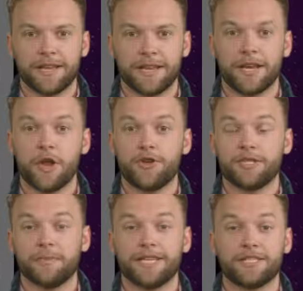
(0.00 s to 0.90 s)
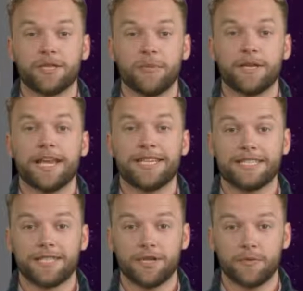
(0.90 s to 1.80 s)
It also makes Kubernetes
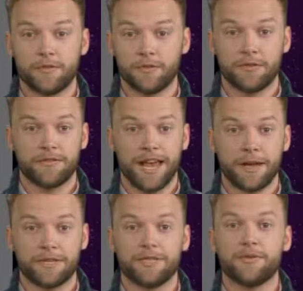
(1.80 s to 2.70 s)
suitable for environments